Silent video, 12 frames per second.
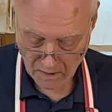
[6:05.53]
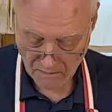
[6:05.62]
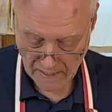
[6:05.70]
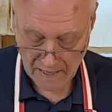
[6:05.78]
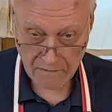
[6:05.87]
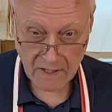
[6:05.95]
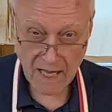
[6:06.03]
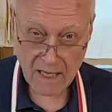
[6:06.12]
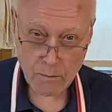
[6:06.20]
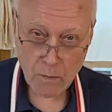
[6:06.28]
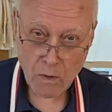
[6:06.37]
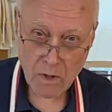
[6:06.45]
if I have to add
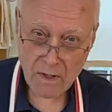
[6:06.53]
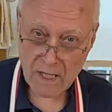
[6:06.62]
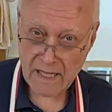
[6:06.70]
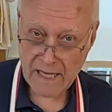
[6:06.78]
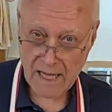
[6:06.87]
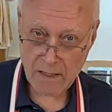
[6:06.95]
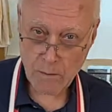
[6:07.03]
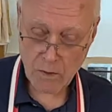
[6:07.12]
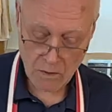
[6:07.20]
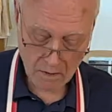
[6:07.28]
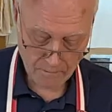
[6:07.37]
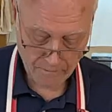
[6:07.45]
more, then I add
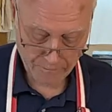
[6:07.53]
more,